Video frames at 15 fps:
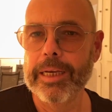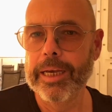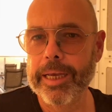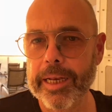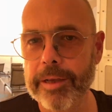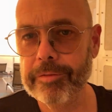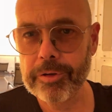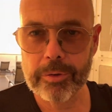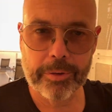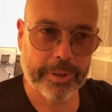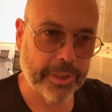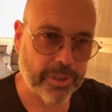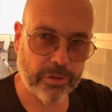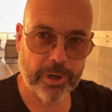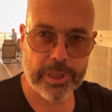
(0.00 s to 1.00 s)
And having all
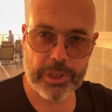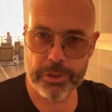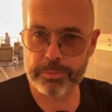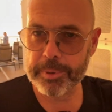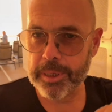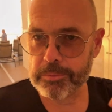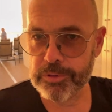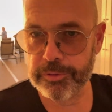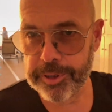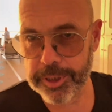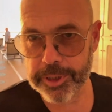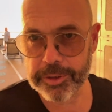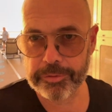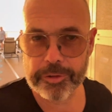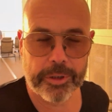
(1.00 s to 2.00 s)
these stretchers becomes
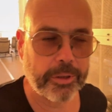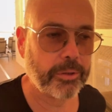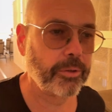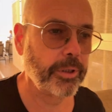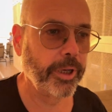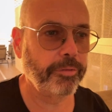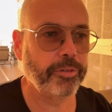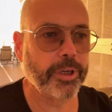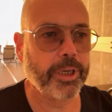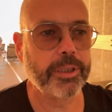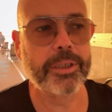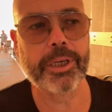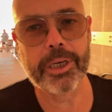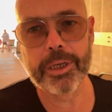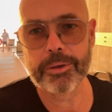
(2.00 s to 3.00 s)
very difficult to
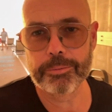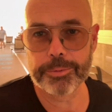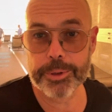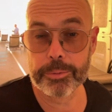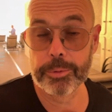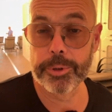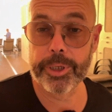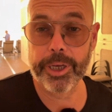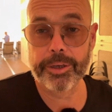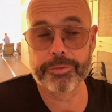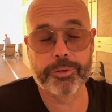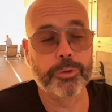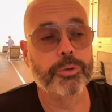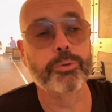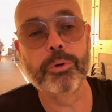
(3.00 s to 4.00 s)
navigate here. We would
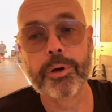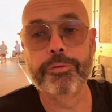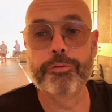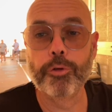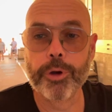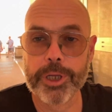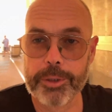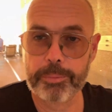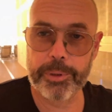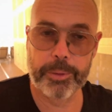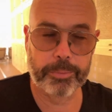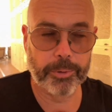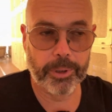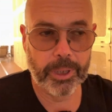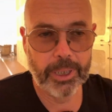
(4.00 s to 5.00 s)
have to avoid
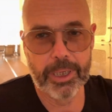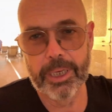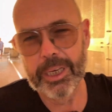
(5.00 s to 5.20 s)
people.